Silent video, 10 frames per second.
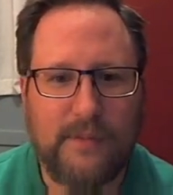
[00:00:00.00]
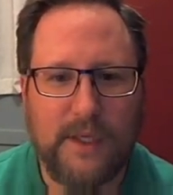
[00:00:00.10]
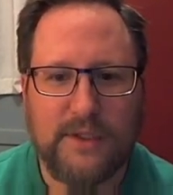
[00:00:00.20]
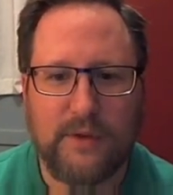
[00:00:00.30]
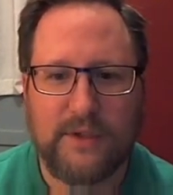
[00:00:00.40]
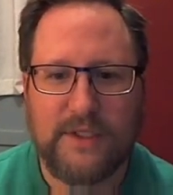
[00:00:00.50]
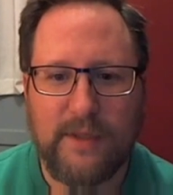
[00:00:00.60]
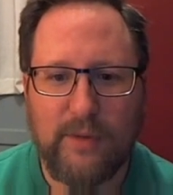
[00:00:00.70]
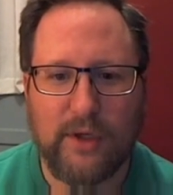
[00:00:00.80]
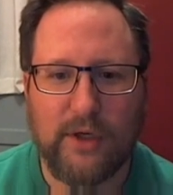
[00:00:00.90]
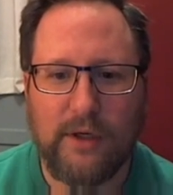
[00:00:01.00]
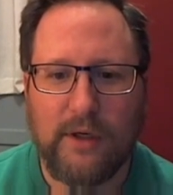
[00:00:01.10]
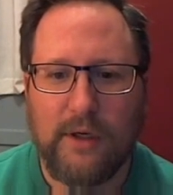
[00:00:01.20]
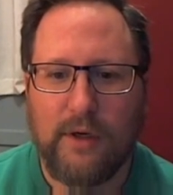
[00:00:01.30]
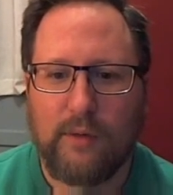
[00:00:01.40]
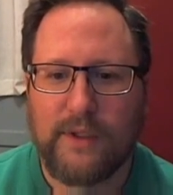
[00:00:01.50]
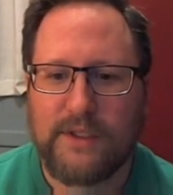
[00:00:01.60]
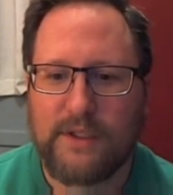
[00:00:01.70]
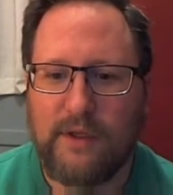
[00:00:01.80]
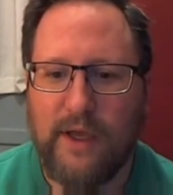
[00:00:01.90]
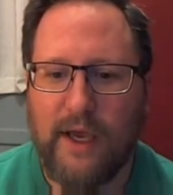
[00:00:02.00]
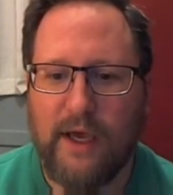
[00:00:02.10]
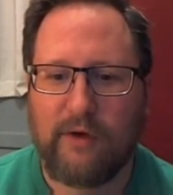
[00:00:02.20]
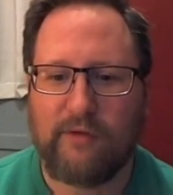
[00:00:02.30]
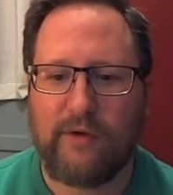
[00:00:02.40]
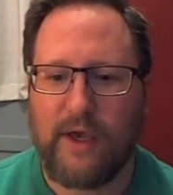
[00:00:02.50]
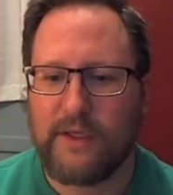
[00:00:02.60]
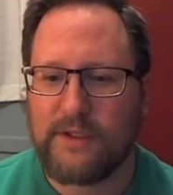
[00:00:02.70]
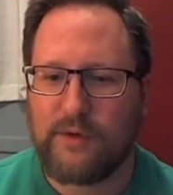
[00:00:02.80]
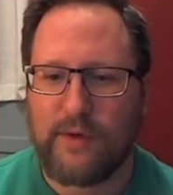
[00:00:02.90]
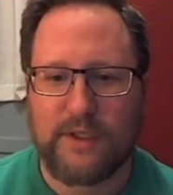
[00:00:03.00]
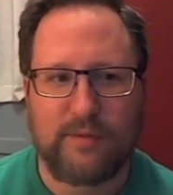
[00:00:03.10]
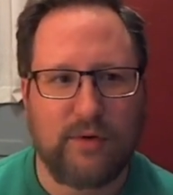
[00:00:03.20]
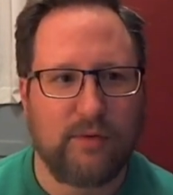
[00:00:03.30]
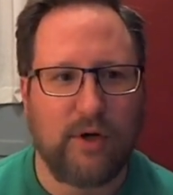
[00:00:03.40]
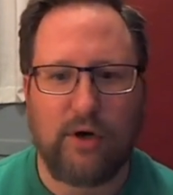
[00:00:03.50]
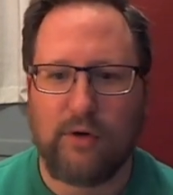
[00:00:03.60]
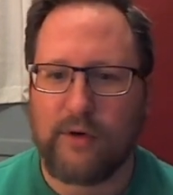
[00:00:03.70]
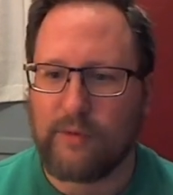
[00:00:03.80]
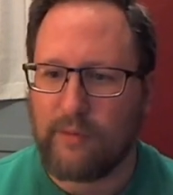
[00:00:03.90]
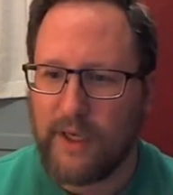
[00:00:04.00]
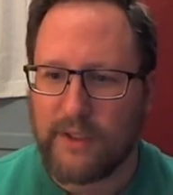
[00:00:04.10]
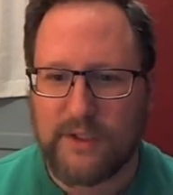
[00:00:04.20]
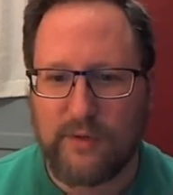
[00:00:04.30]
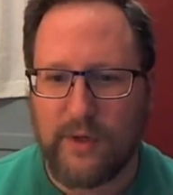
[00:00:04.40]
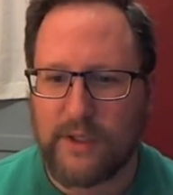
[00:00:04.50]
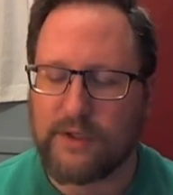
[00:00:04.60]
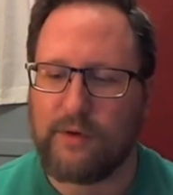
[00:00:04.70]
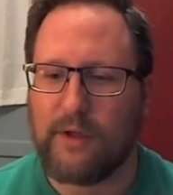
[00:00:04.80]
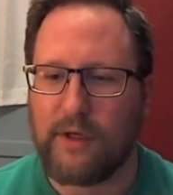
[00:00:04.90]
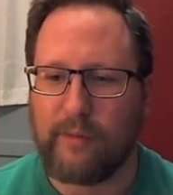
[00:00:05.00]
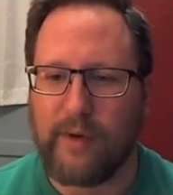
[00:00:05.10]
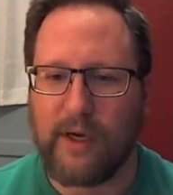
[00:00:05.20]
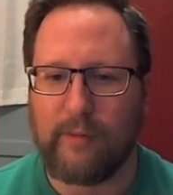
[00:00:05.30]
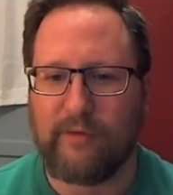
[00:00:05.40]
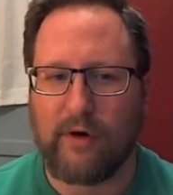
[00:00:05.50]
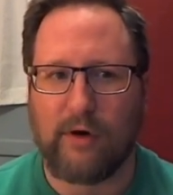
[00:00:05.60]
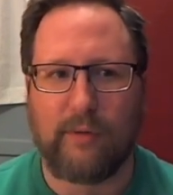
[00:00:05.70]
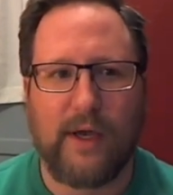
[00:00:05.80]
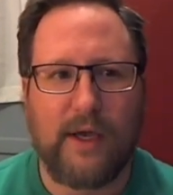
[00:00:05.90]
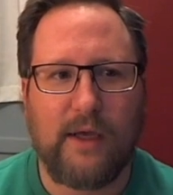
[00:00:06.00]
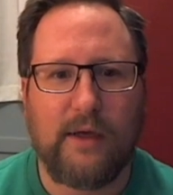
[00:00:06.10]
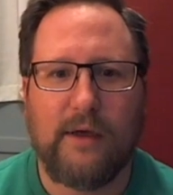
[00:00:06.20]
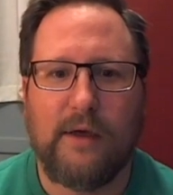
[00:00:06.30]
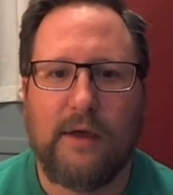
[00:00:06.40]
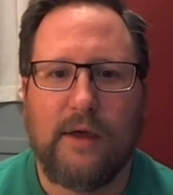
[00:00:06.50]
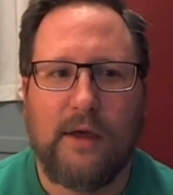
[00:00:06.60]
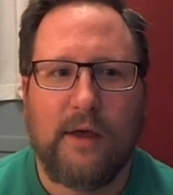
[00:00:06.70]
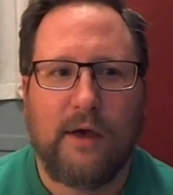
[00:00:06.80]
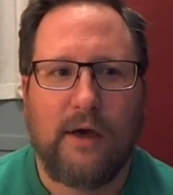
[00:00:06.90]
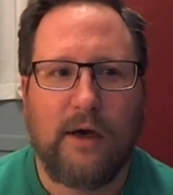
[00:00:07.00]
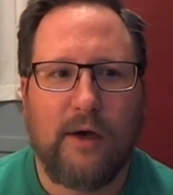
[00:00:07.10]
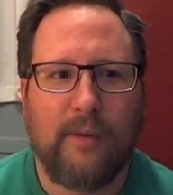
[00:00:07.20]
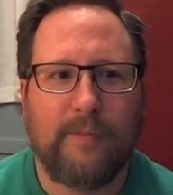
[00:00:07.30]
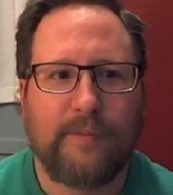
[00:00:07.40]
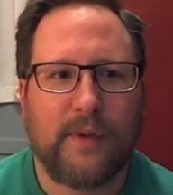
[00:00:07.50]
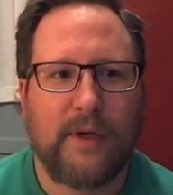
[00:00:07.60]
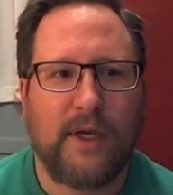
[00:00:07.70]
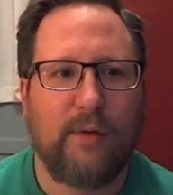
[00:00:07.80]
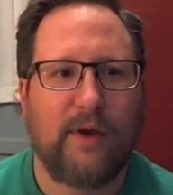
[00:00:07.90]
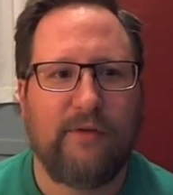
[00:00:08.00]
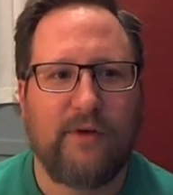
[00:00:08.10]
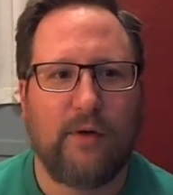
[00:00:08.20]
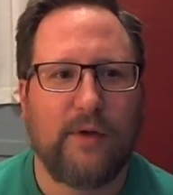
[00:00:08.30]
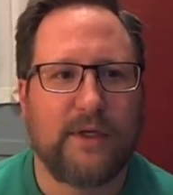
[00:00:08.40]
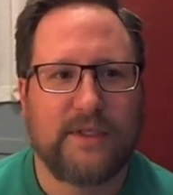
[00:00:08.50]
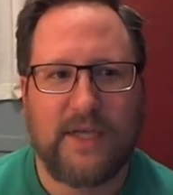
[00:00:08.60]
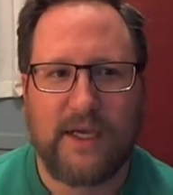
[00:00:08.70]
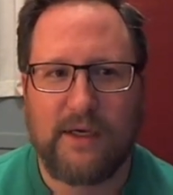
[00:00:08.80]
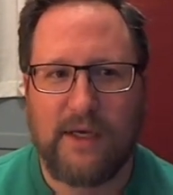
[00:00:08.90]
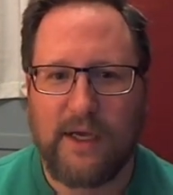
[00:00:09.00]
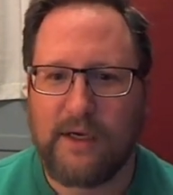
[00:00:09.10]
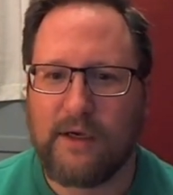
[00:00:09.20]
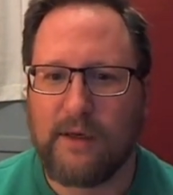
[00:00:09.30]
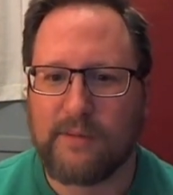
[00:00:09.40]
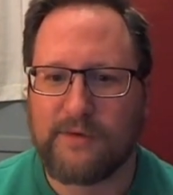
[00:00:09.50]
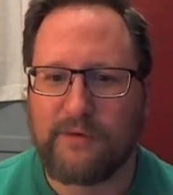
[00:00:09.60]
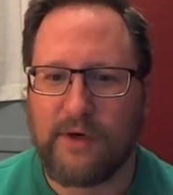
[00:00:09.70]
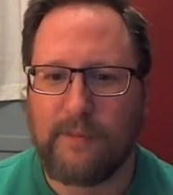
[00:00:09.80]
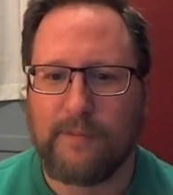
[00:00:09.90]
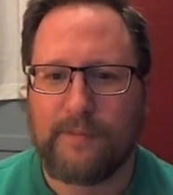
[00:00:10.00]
So it's similar. We still have n squares per row, or n squares going along the bottom of our array. And now we got to figure out where this second n comes from.